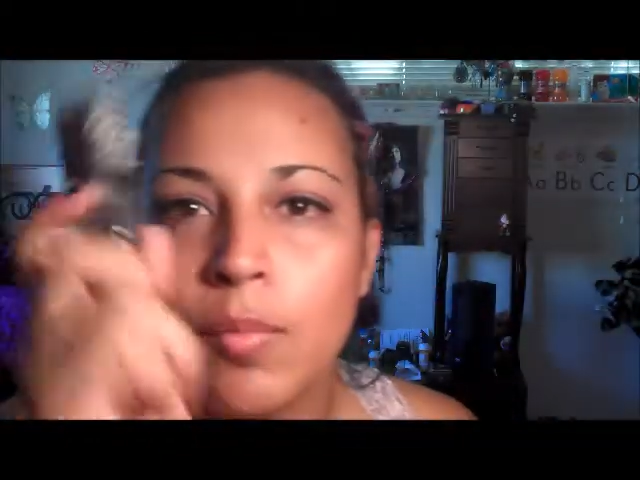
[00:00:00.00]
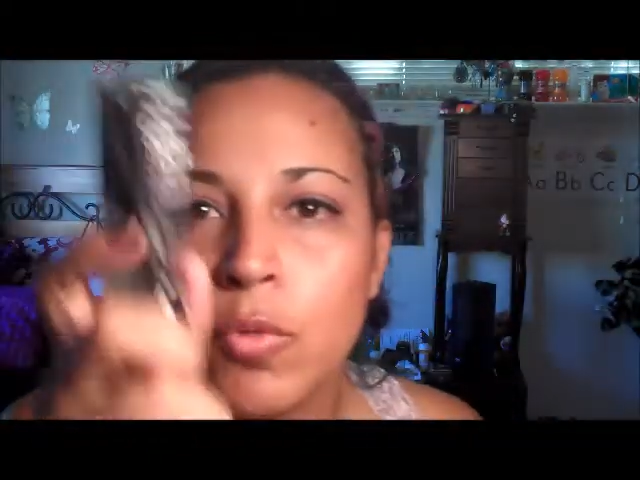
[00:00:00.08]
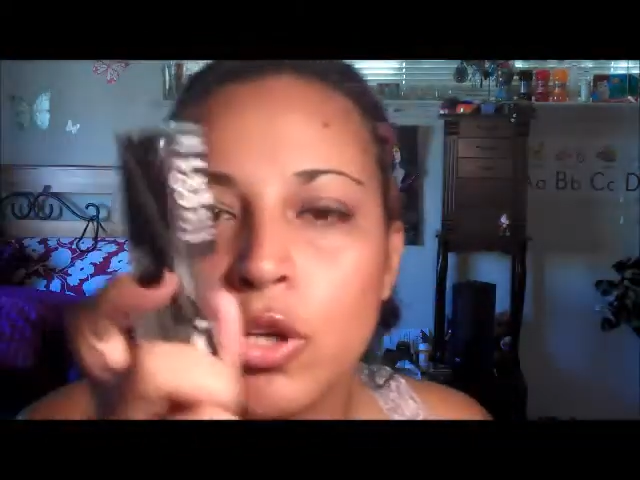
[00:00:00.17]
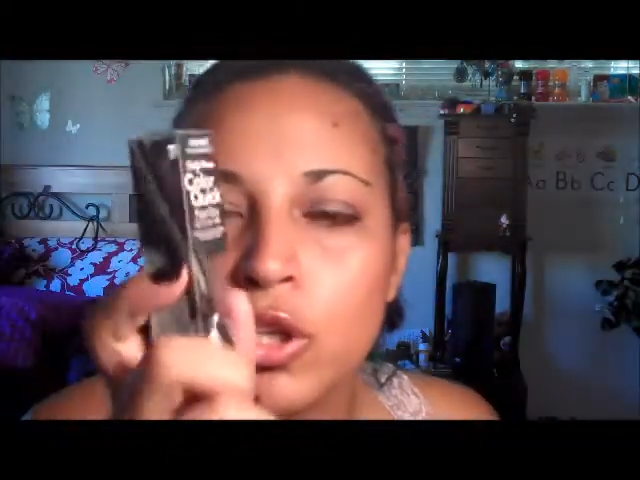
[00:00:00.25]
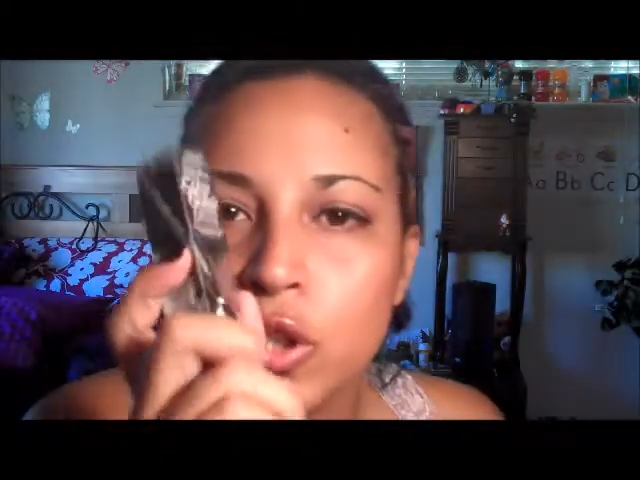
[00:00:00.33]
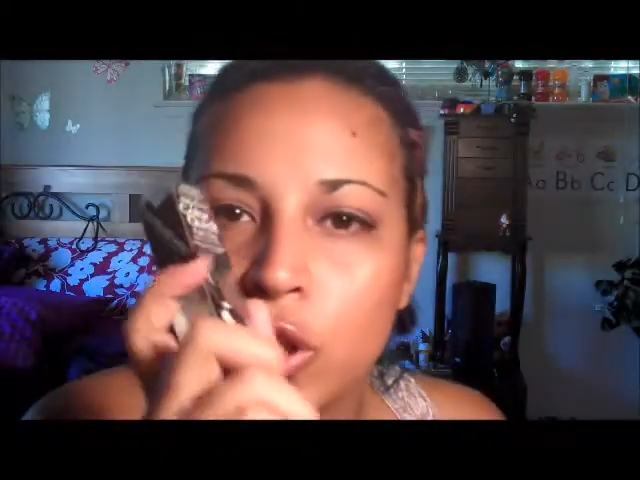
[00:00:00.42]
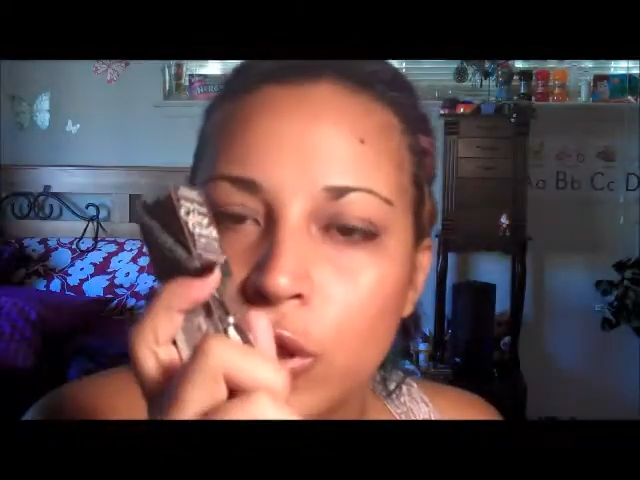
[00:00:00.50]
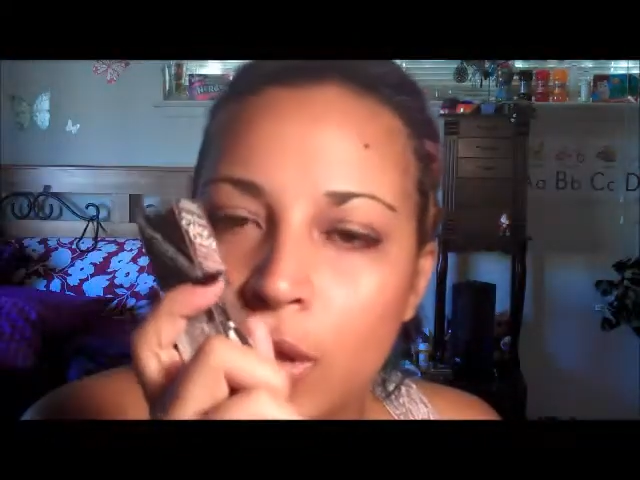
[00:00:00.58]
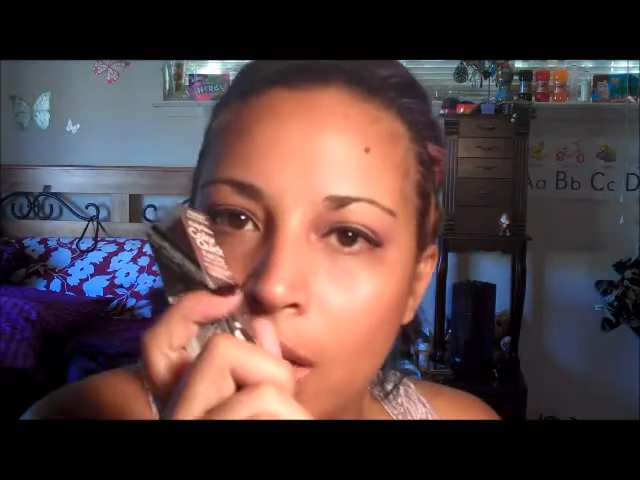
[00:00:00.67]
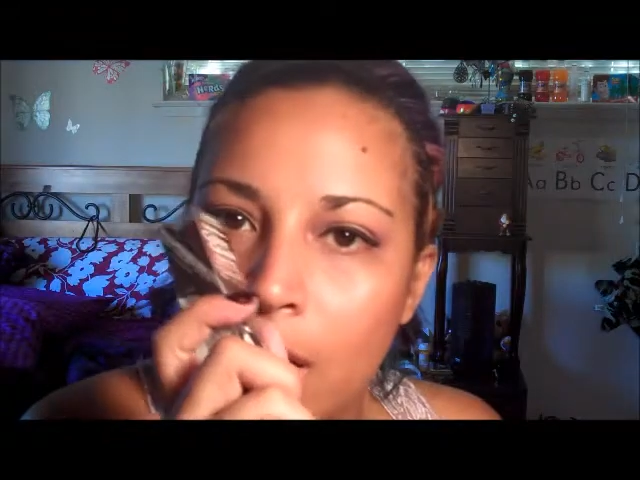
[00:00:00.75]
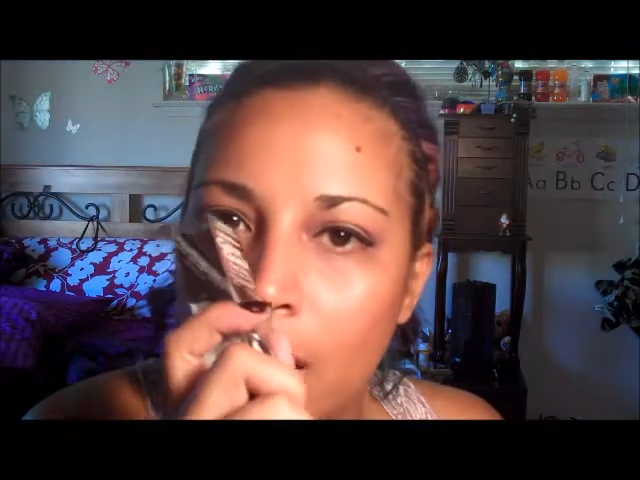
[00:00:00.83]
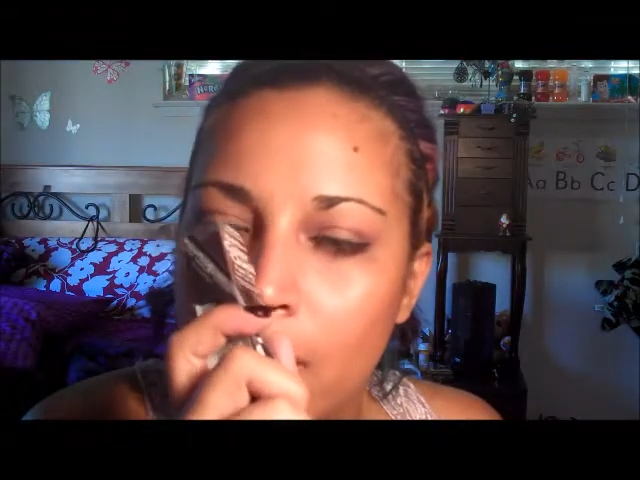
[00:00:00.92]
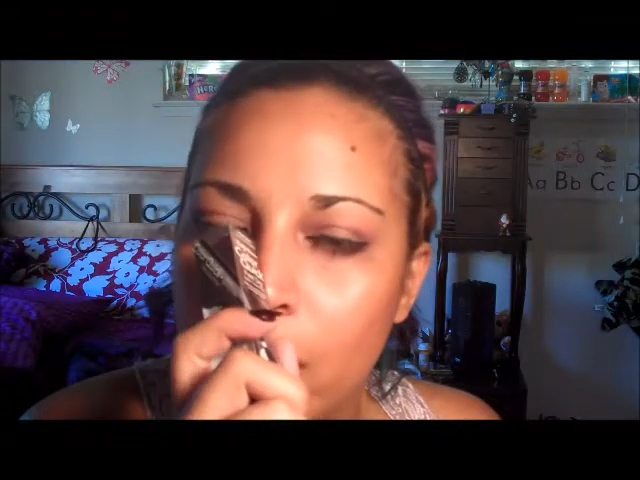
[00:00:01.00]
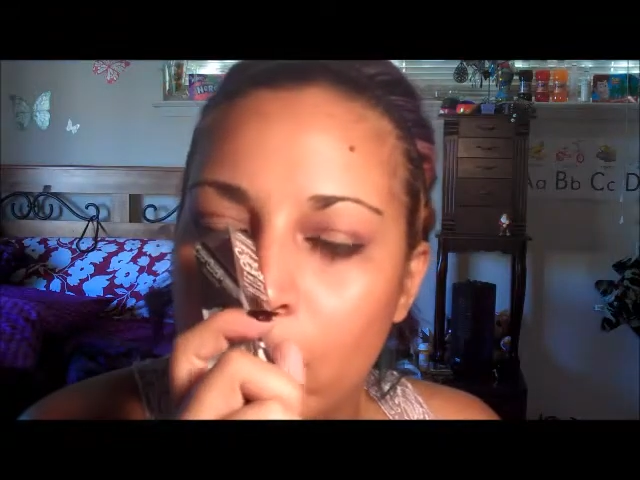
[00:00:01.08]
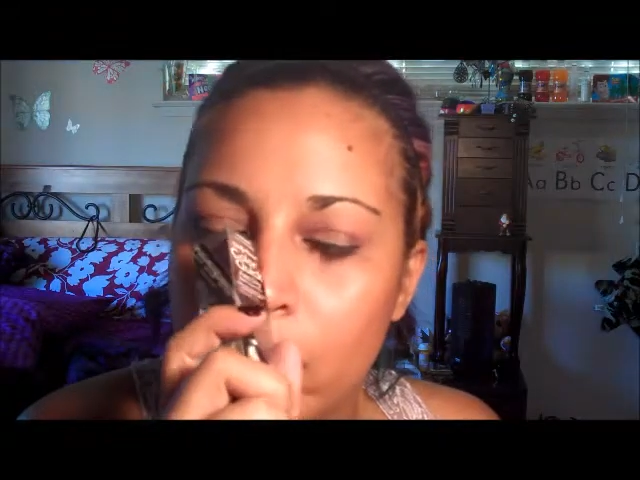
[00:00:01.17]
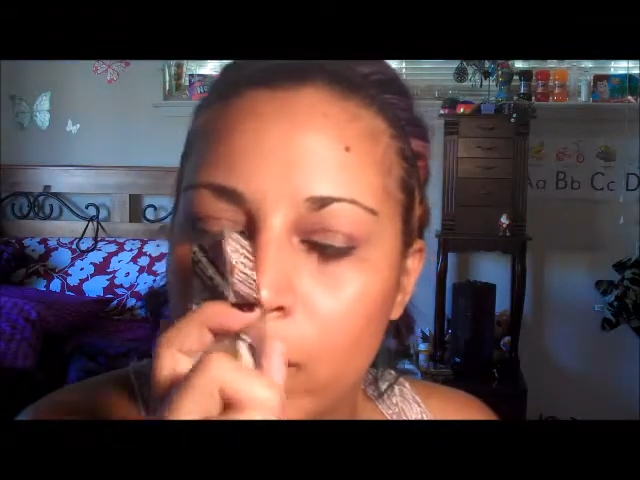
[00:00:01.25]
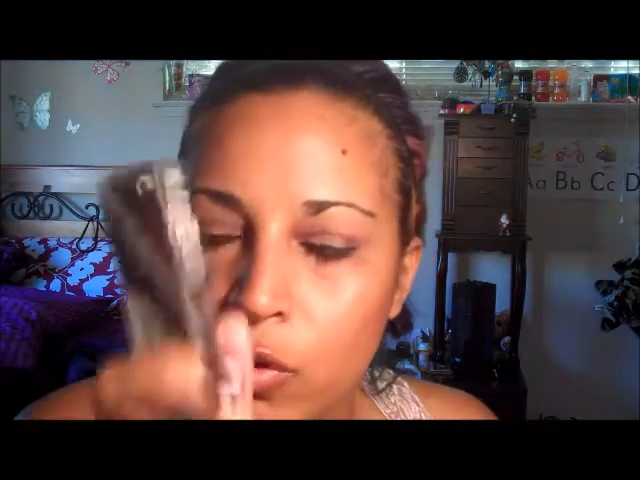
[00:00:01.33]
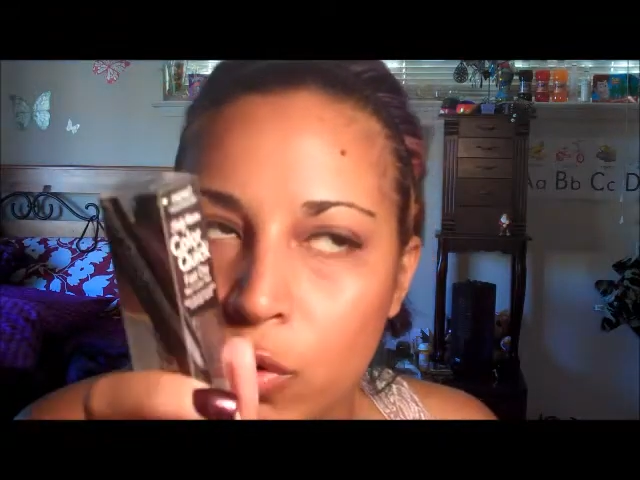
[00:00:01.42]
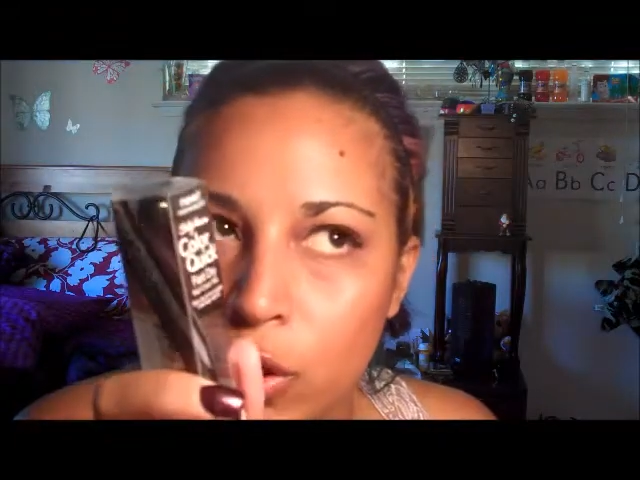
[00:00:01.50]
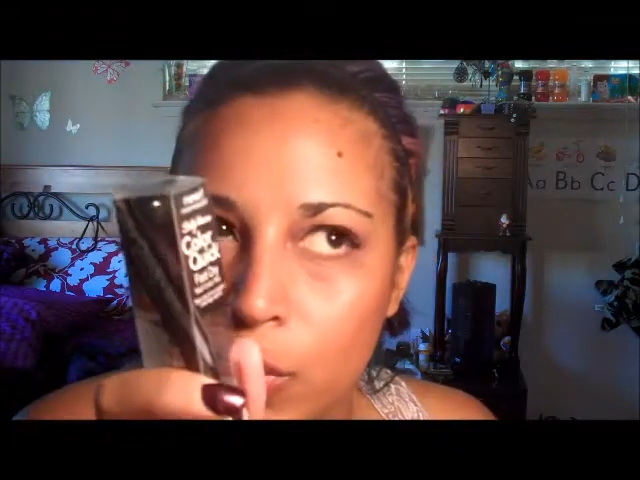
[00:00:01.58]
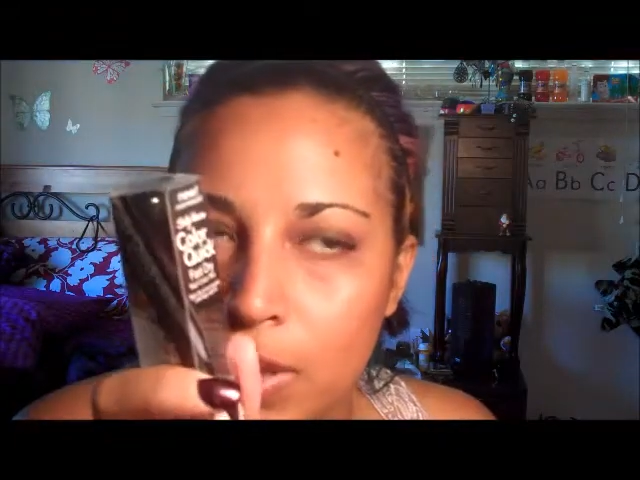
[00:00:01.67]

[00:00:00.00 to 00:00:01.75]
am going to show you a tutorial